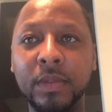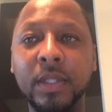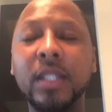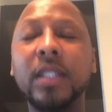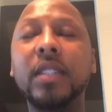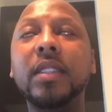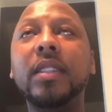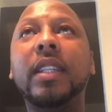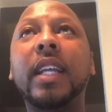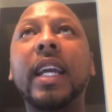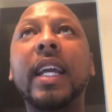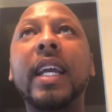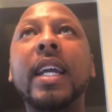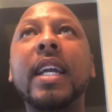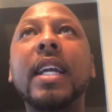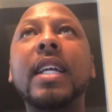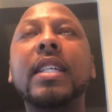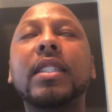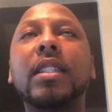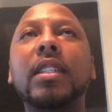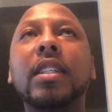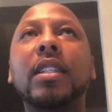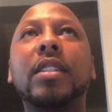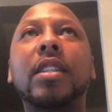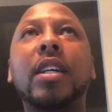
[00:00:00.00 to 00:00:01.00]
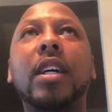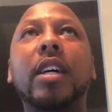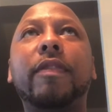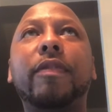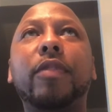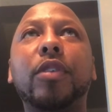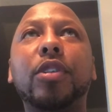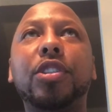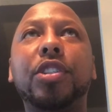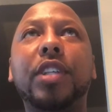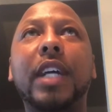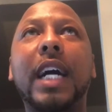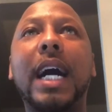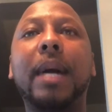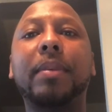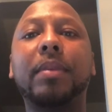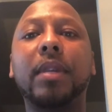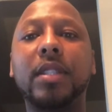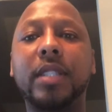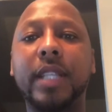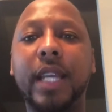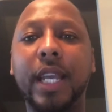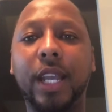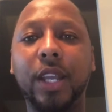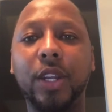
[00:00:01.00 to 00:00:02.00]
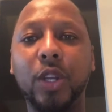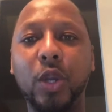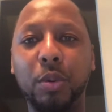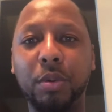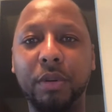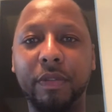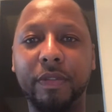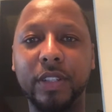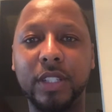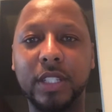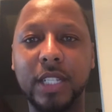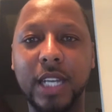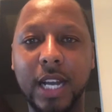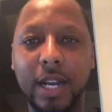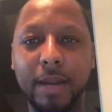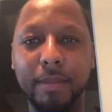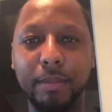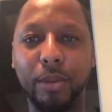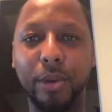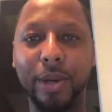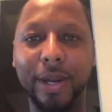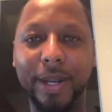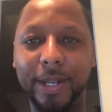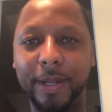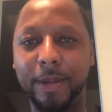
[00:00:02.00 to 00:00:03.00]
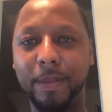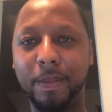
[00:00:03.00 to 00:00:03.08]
There isn't a tougher job than taking over for Tom Brady.